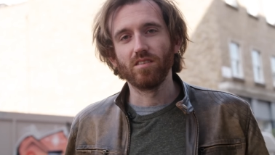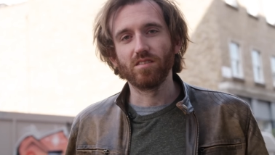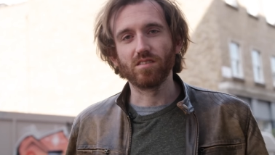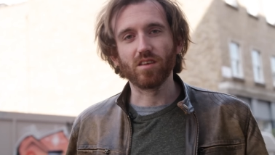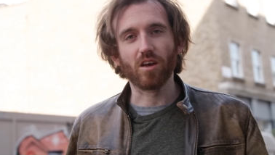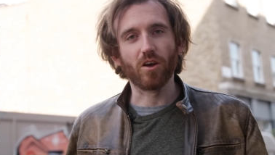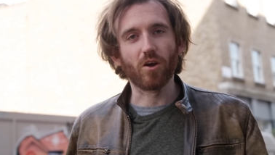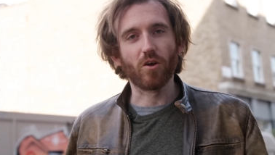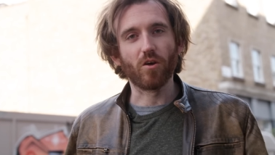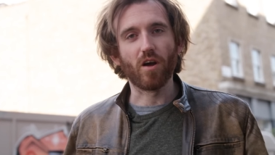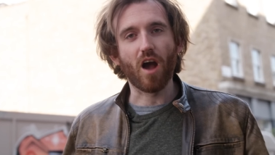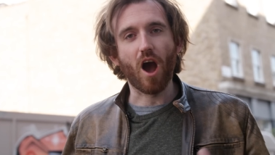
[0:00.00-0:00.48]

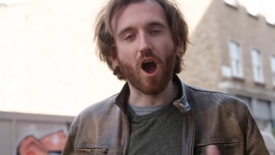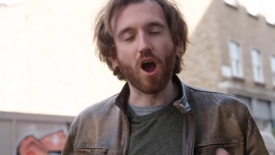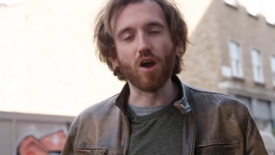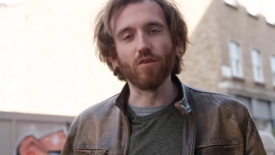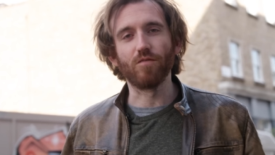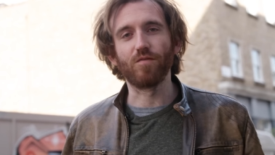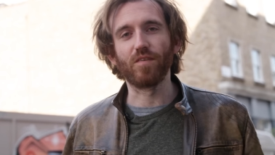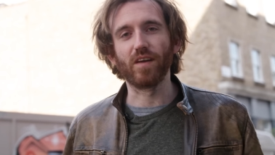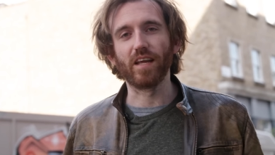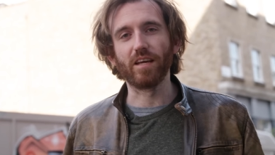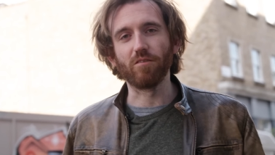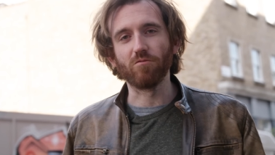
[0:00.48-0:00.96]
So
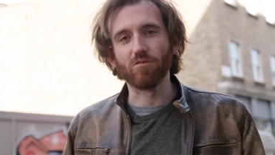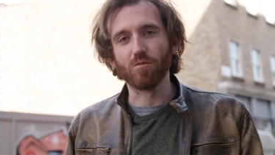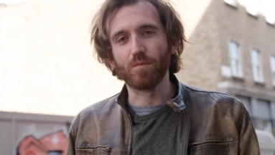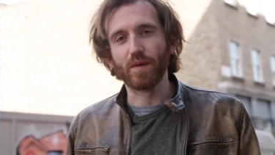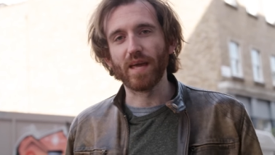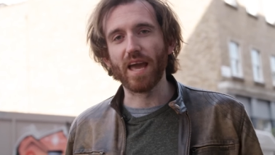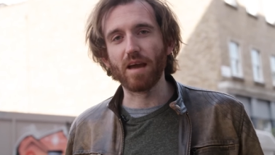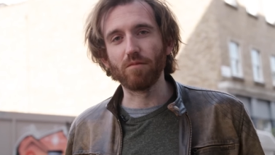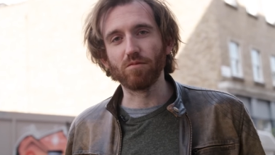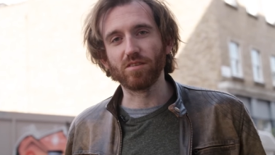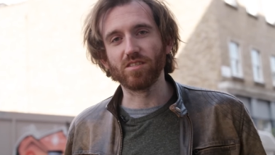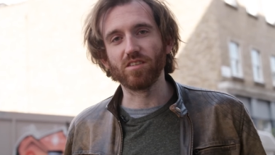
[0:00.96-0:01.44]
hopefully
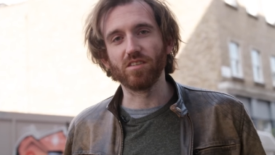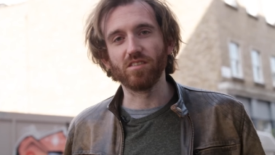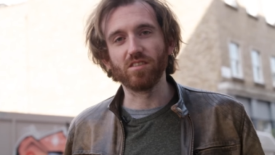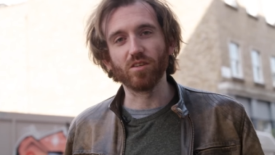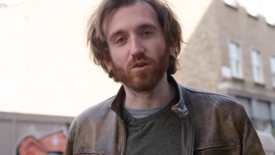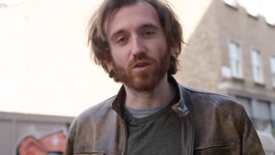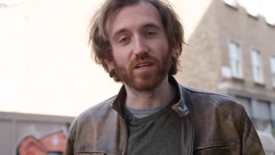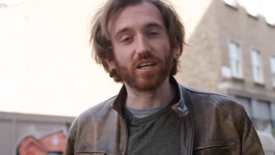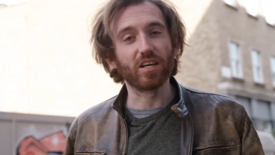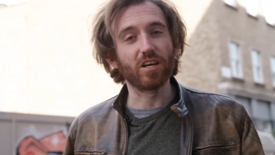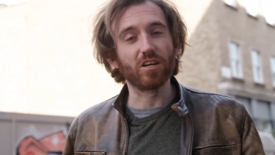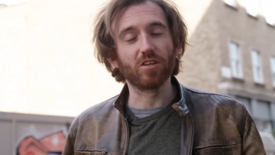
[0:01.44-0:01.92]
we'll be able
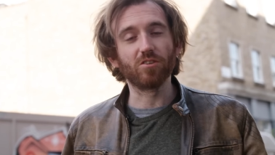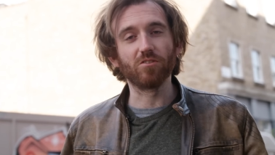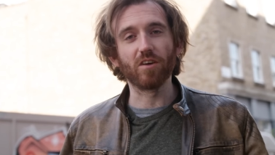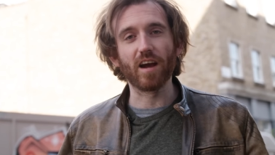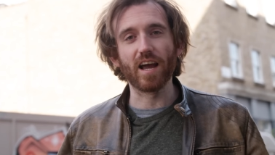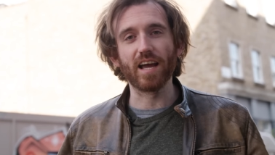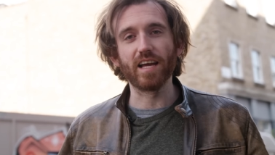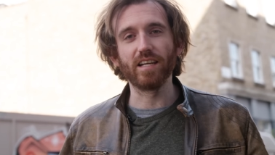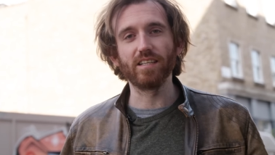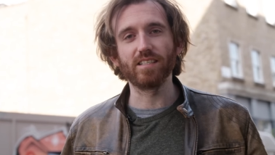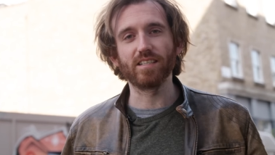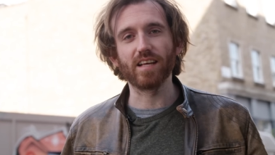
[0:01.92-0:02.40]
to do a good
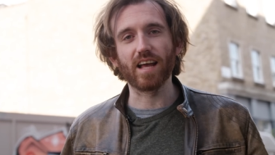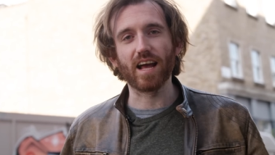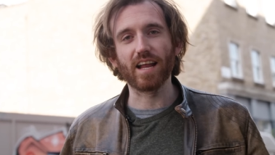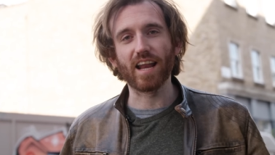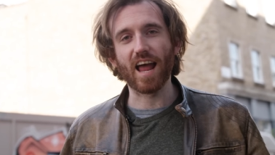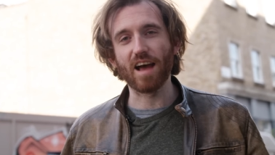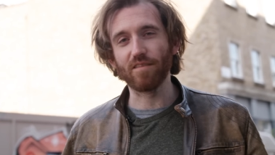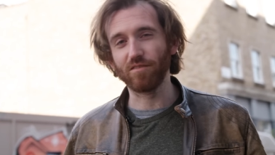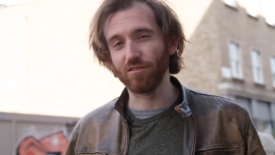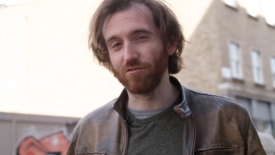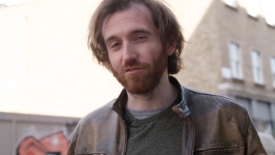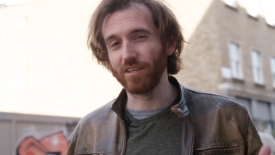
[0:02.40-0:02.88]
grade and
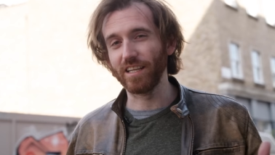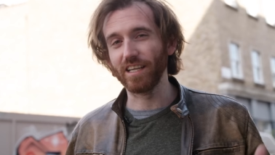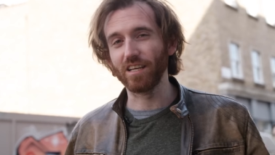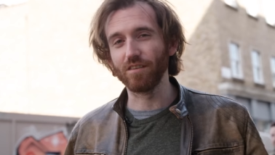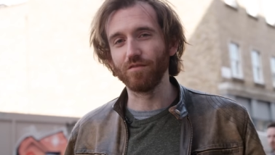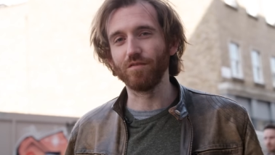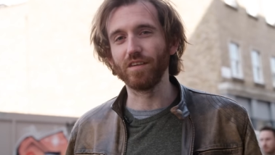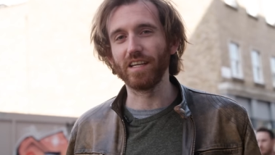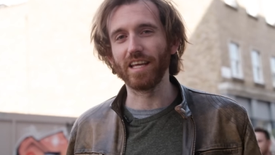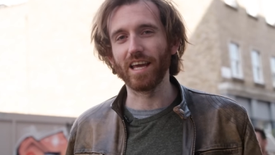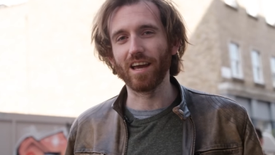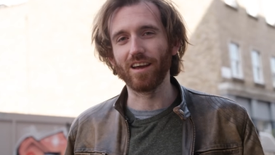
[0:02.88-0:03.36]
have a really
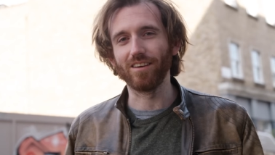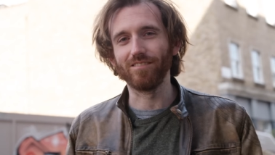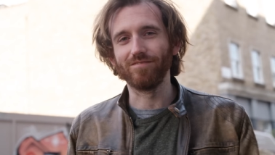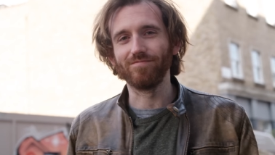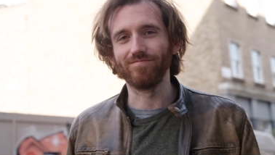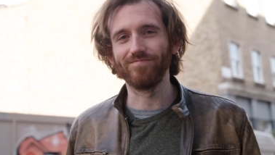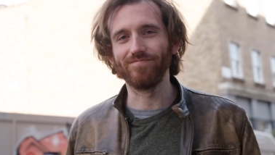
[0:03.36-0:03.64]
good video.